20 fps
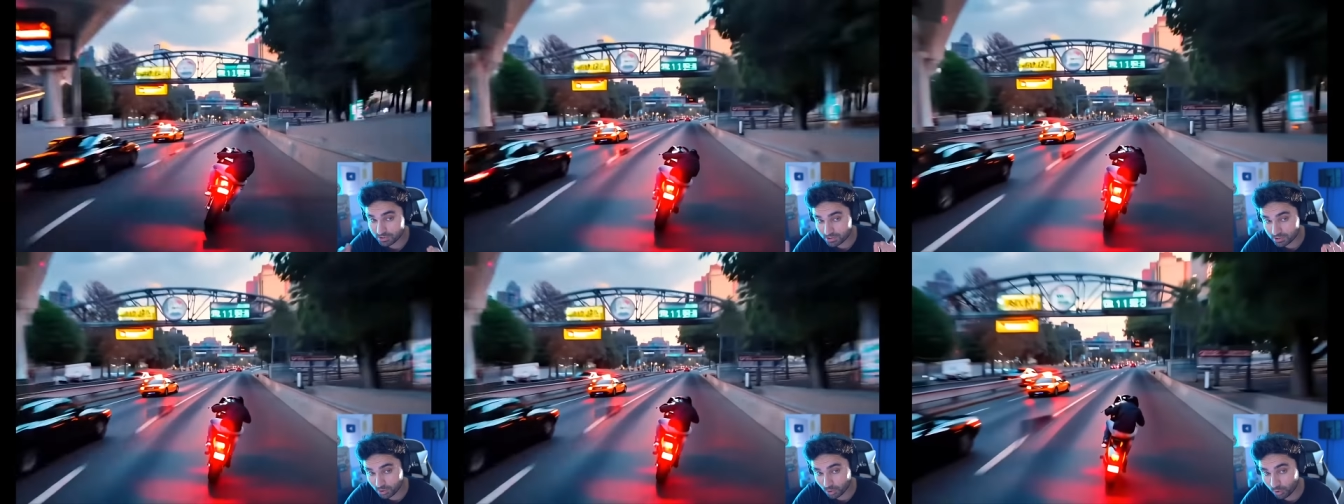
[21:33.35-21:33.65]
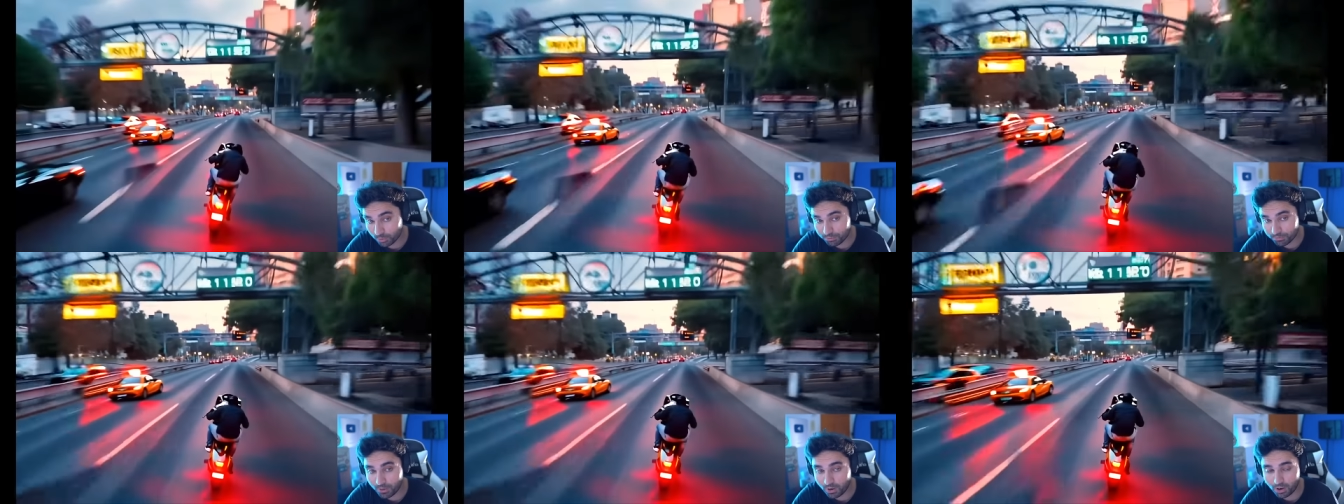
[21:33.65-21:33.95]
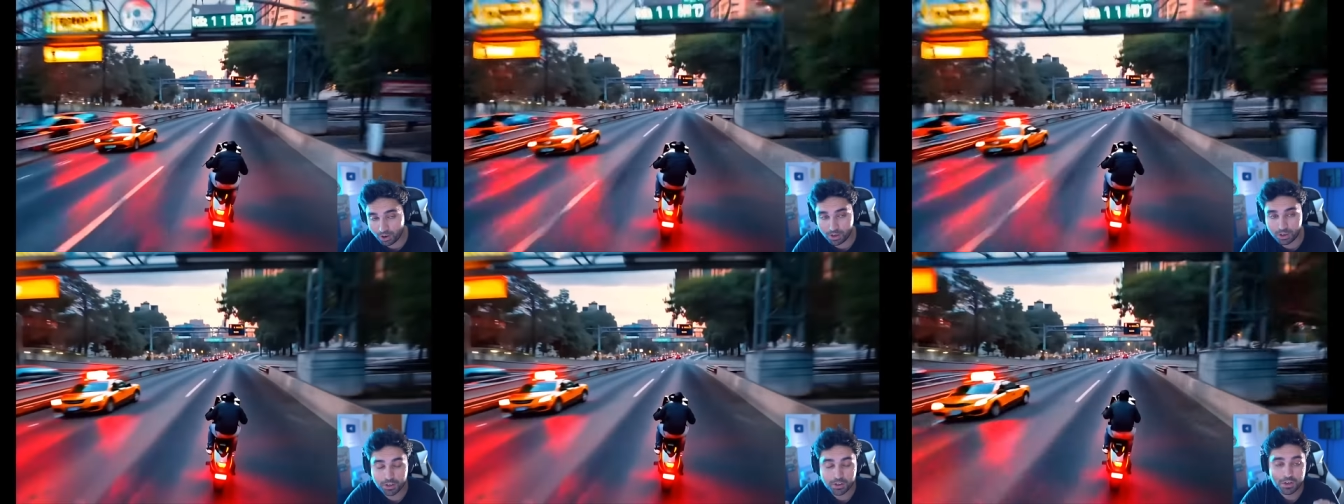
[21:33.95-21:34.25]
So
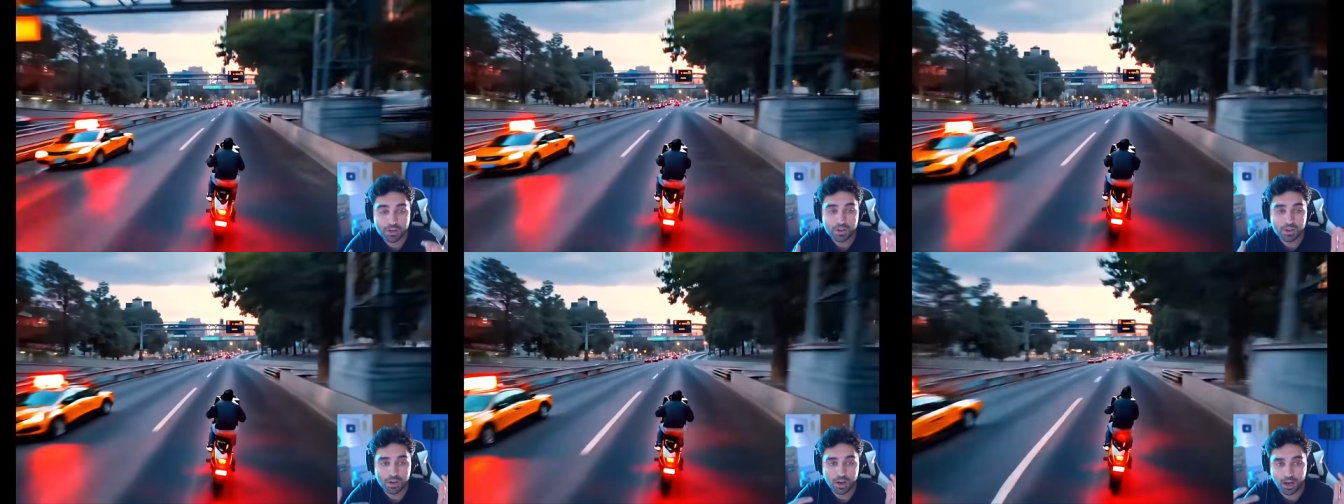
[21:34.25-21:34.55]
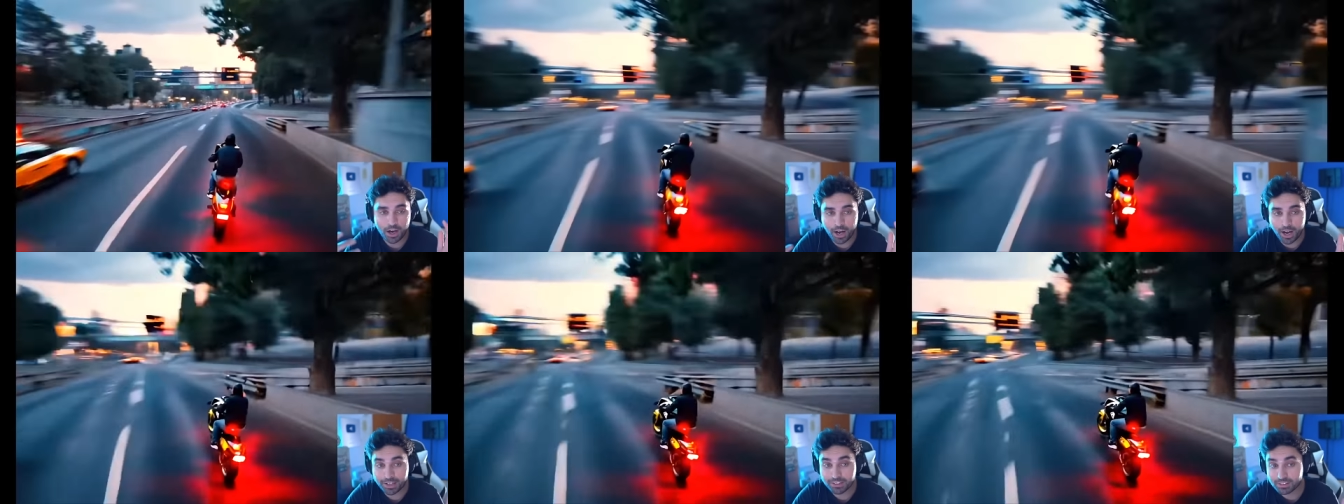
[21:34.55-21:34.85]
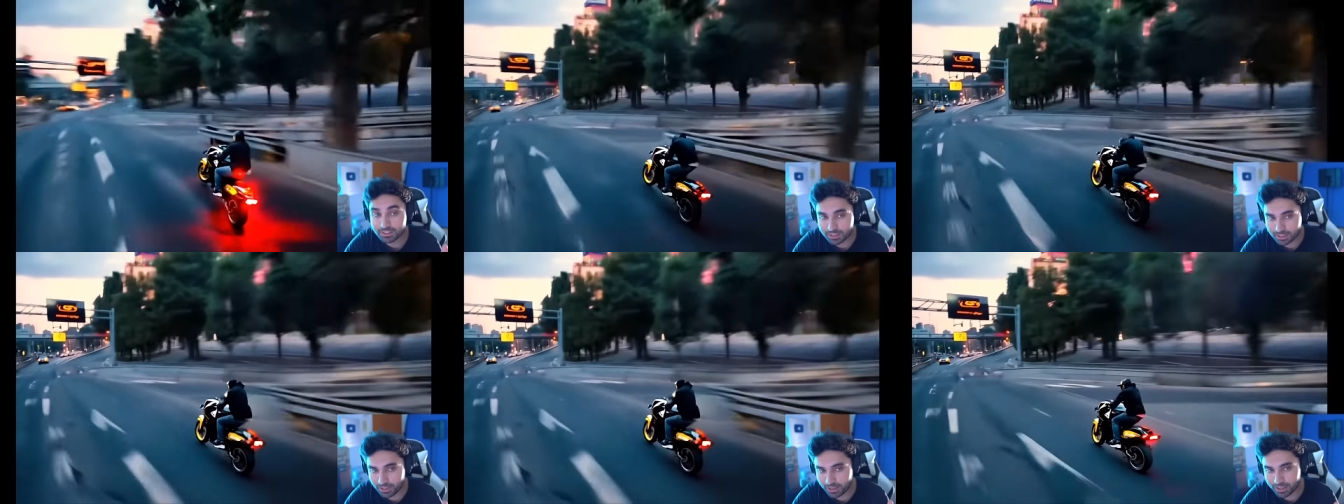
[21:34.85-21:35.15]
far, I
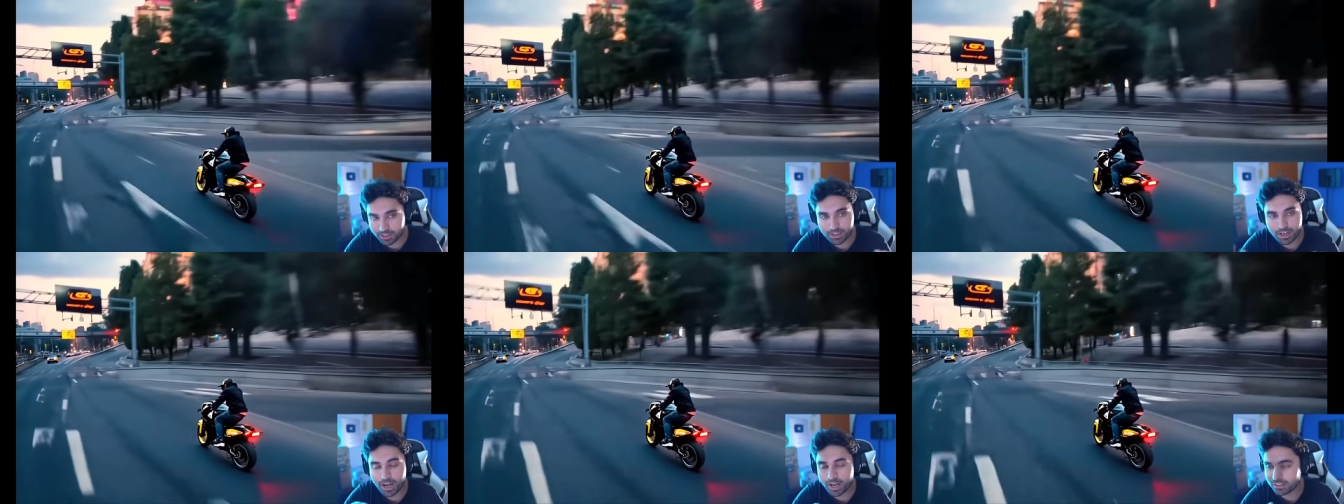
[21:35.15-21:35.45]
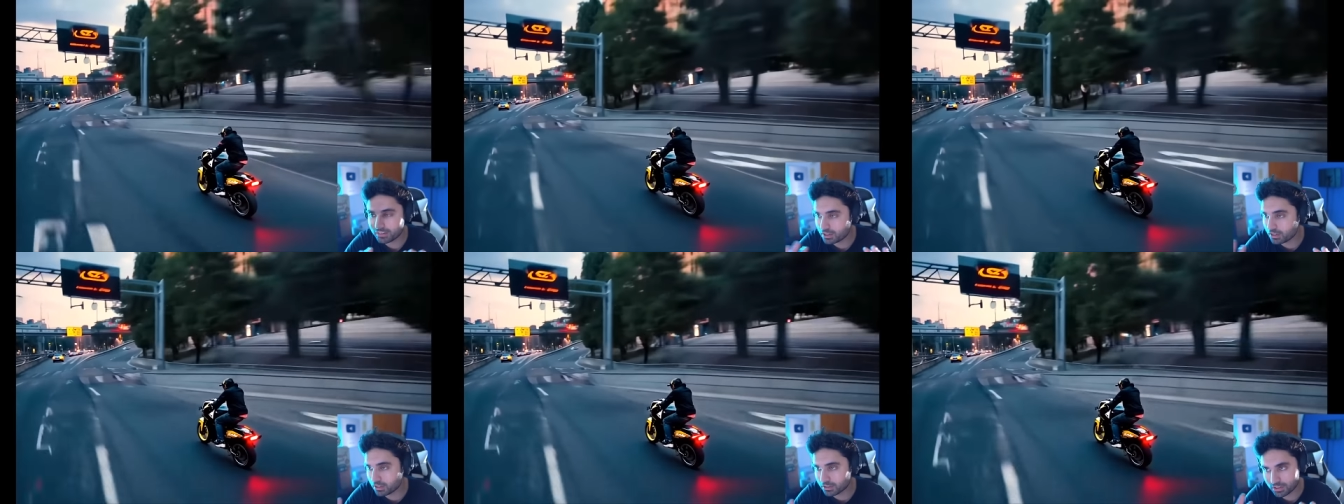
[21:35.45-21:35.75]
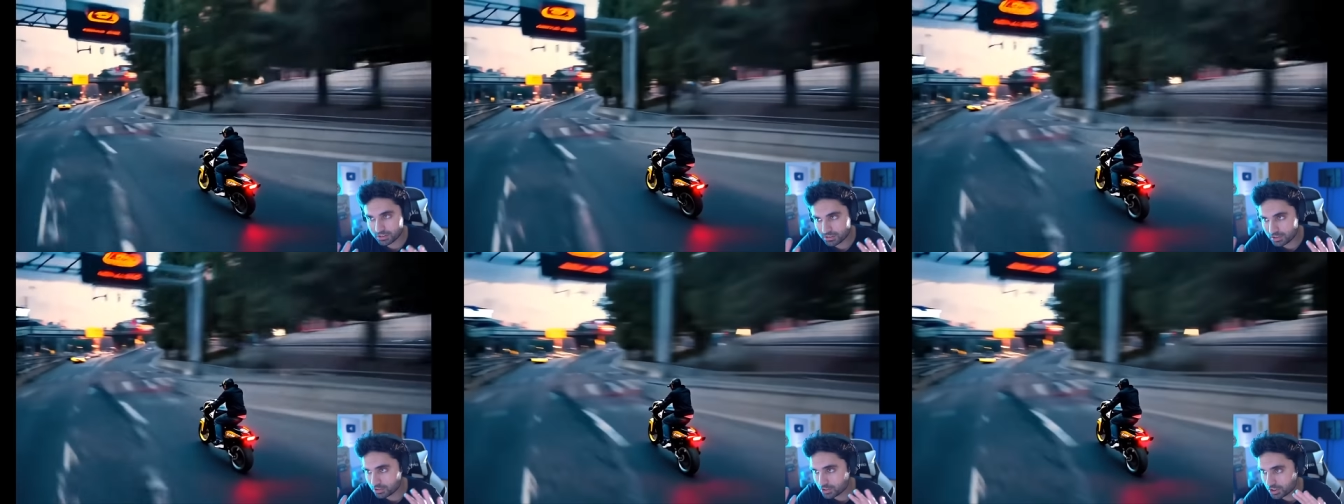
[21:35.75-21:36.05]
think, I think
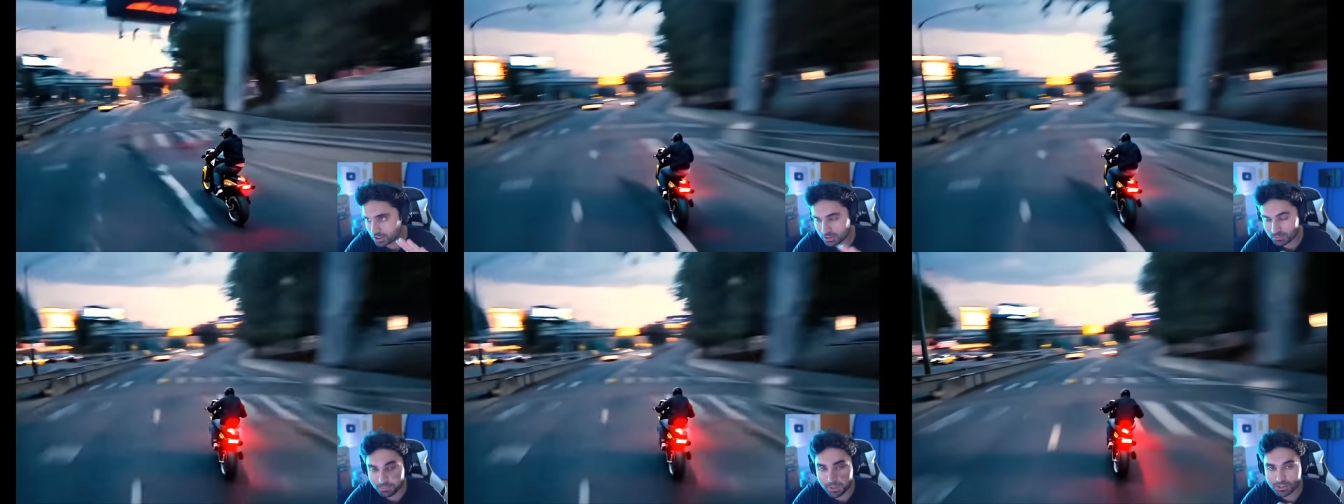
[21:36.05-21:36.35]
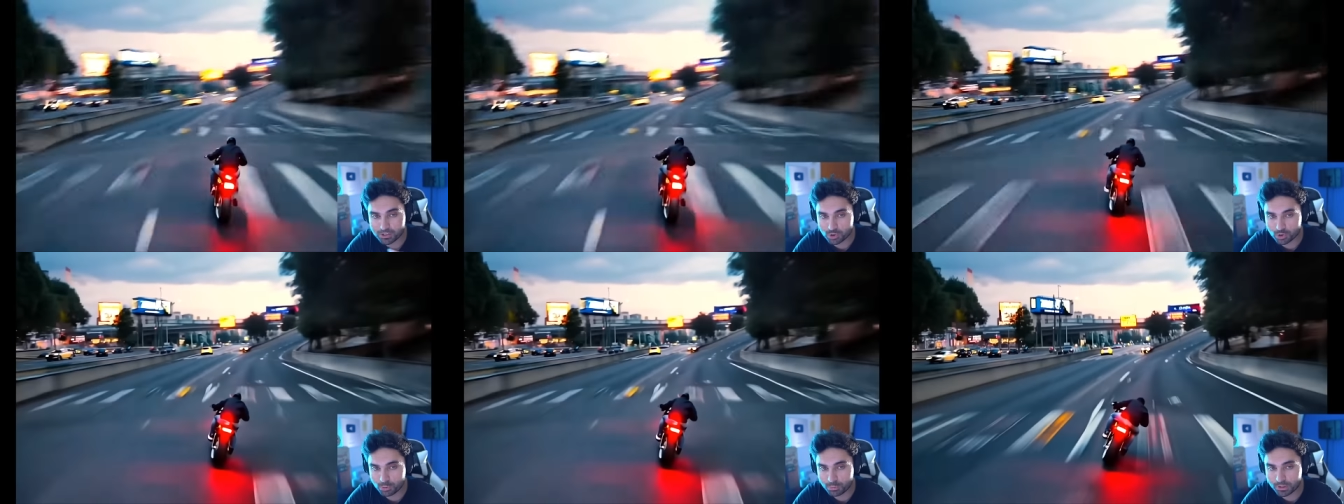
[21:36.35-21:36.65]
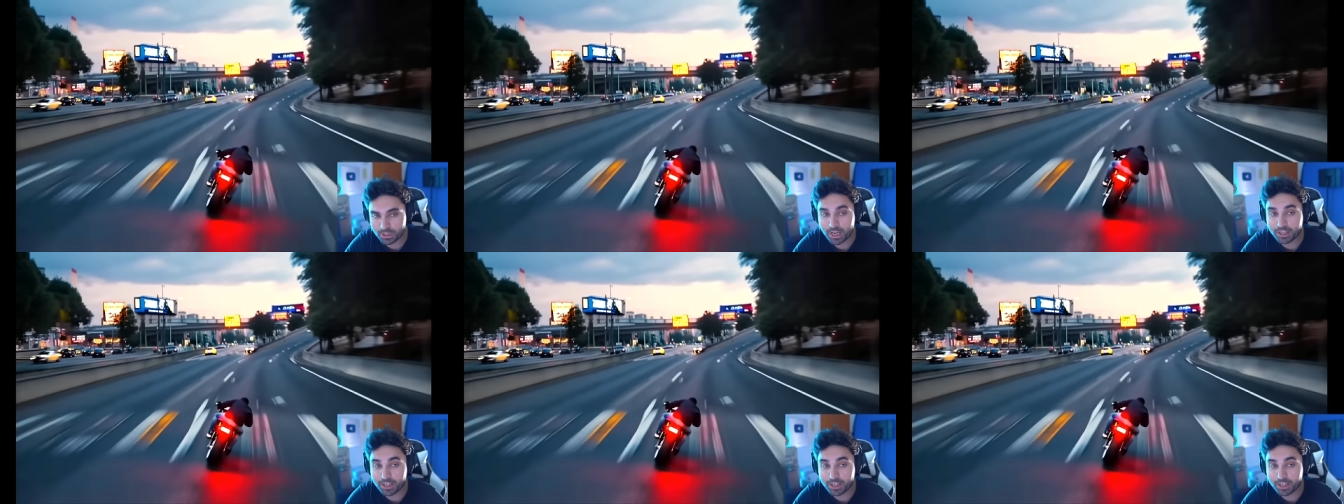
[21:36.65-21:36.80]
this is just me assuming.